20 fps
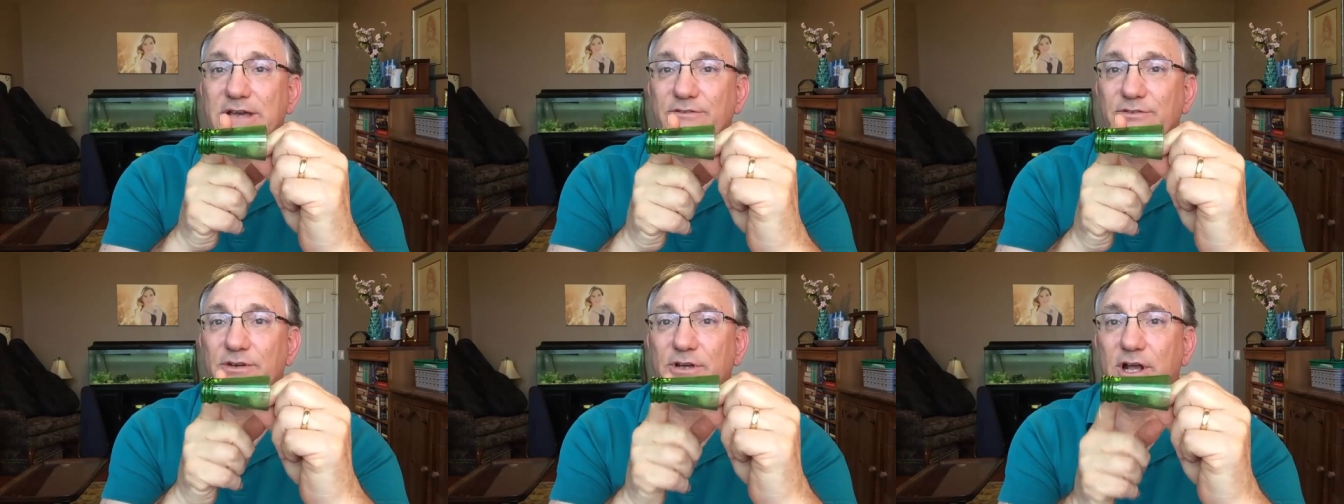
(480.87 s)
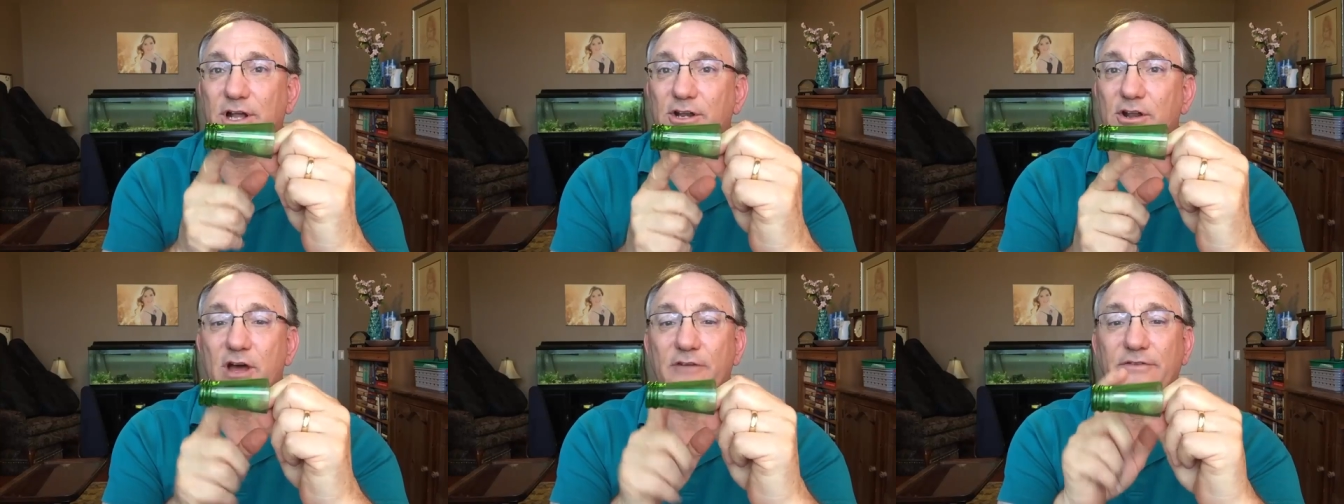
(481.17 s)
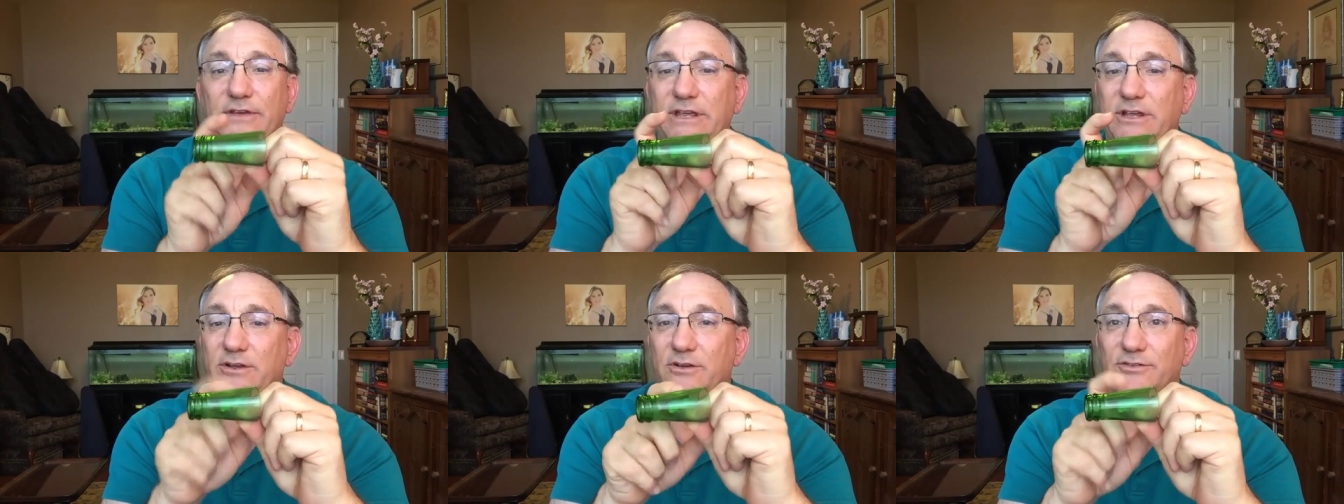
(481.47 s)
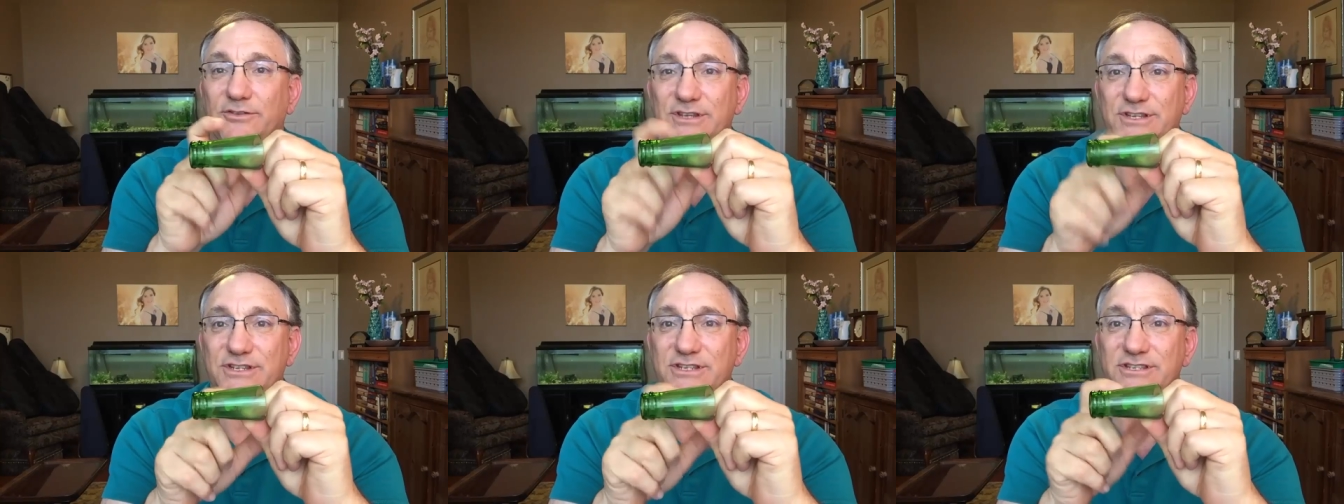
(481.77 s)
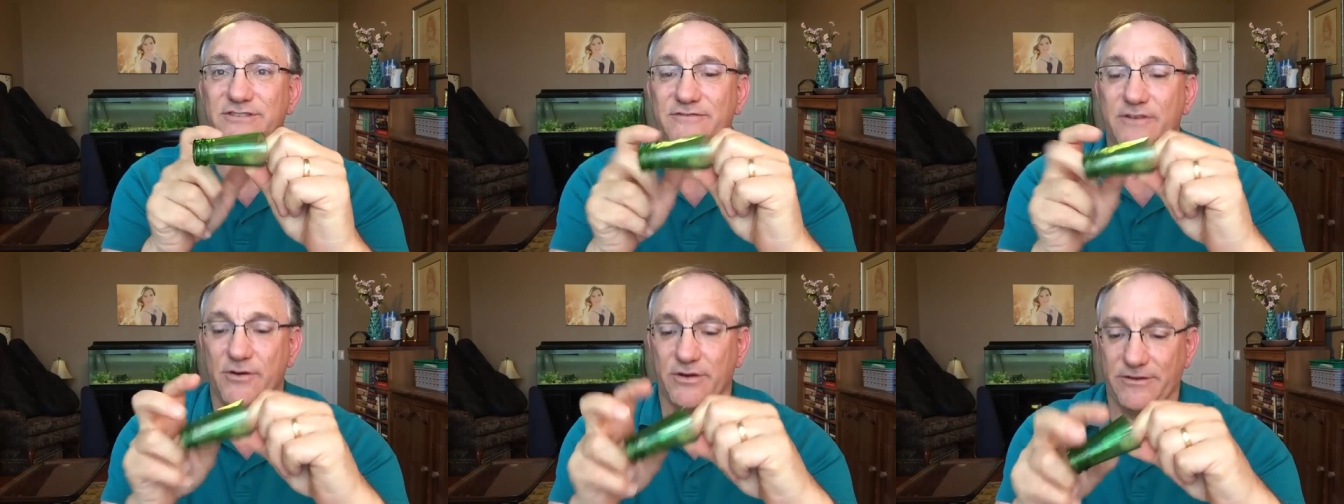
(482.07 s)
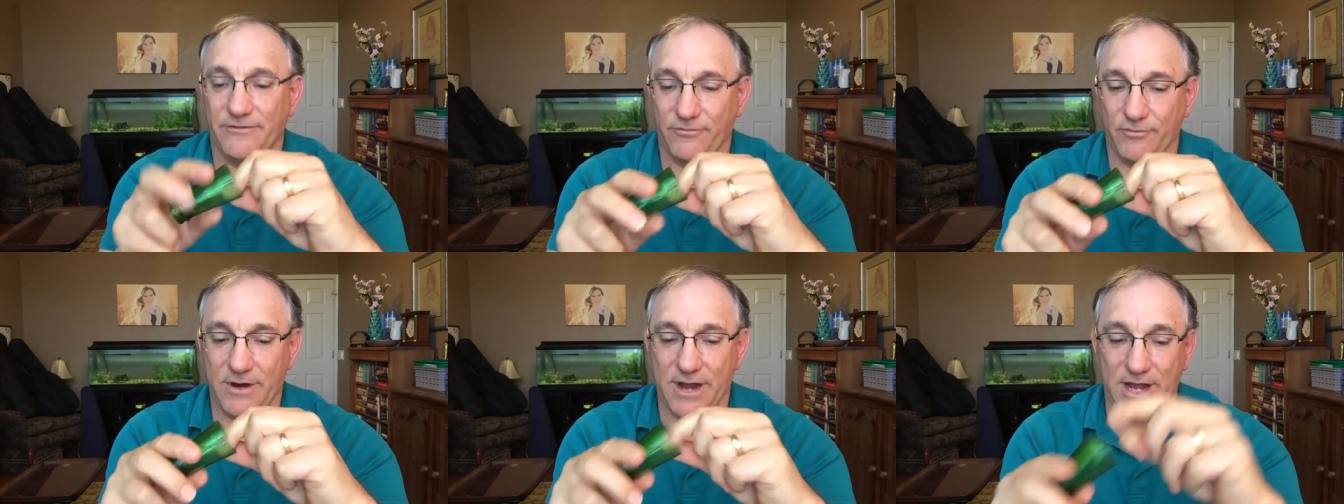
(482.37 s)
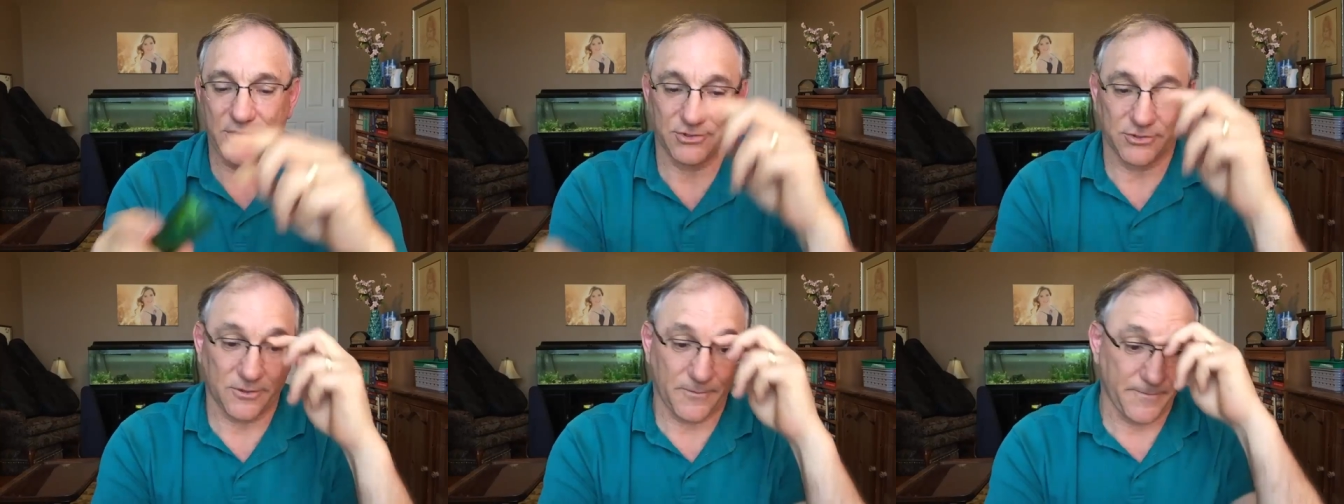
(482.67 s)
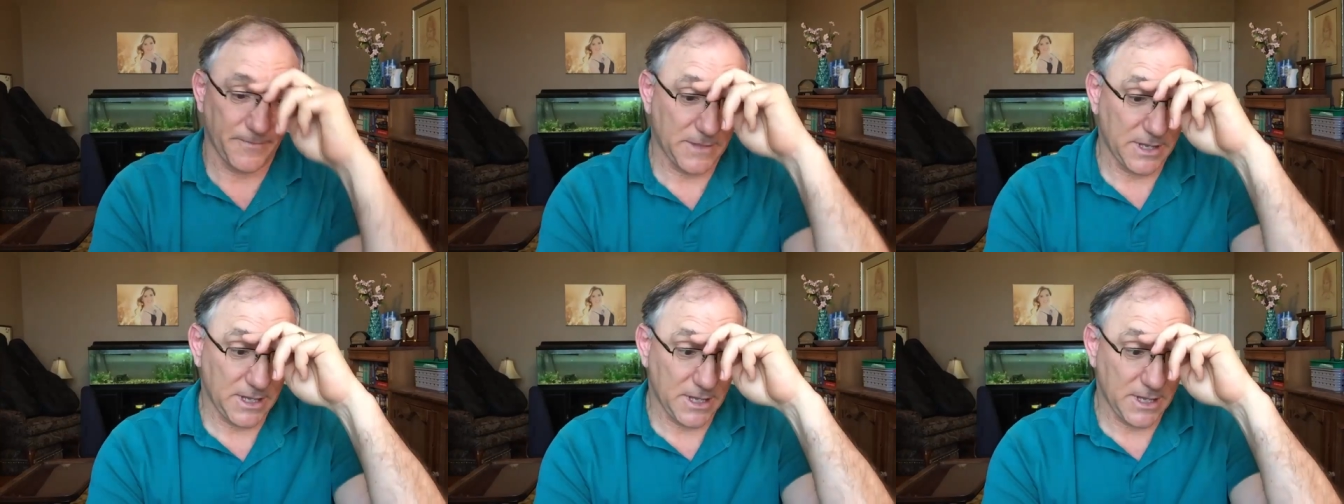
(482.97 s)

If you cut it off here, this is very fragile.